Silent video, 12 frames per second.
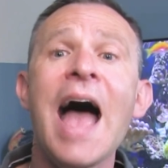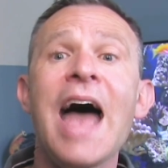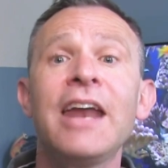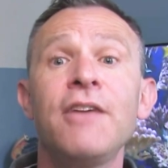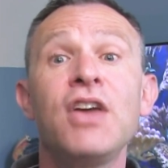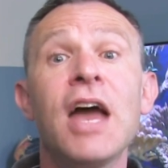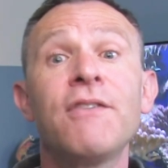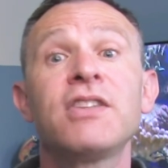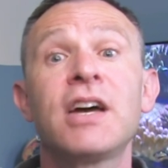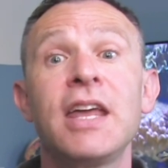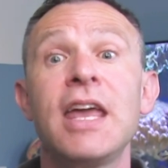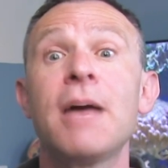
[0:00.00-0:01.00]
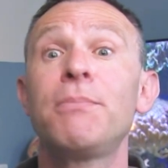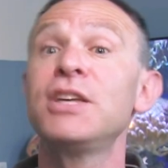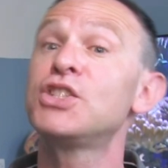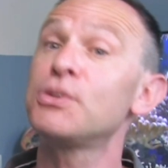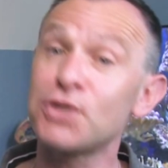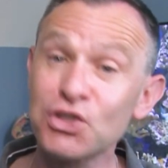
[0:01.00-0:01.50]
And if you haven't done it yet,
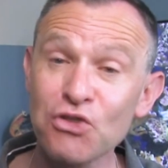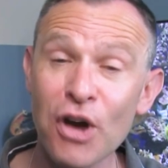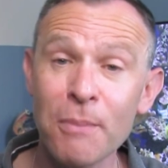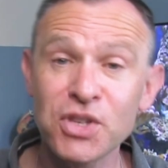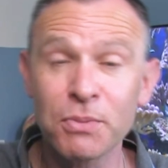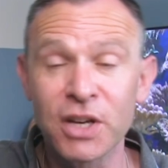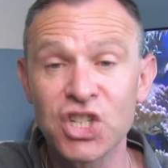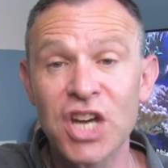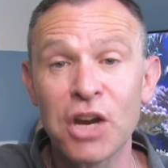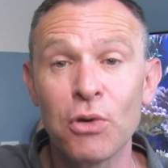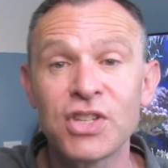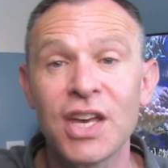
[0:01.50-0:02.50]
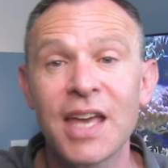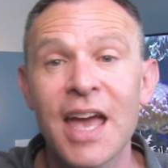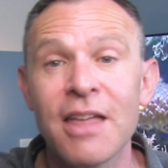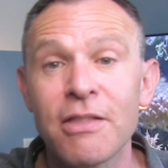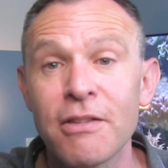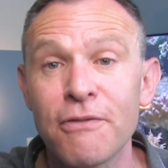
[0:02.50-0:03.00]
please subscribe to my channel to
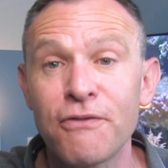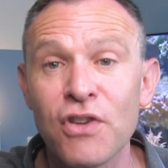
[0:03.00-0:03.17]
get the